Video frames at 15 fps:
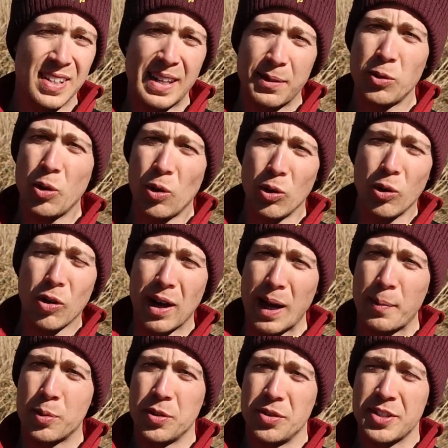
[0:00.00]
Now, not a lot
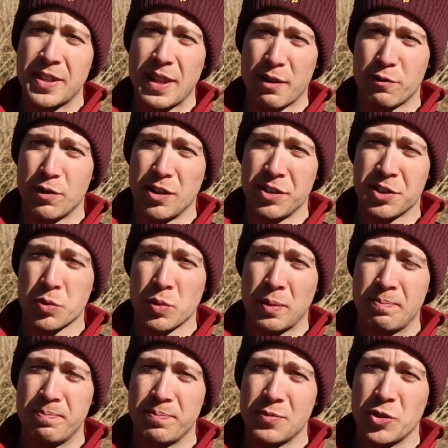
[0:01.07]
happened in that first swim.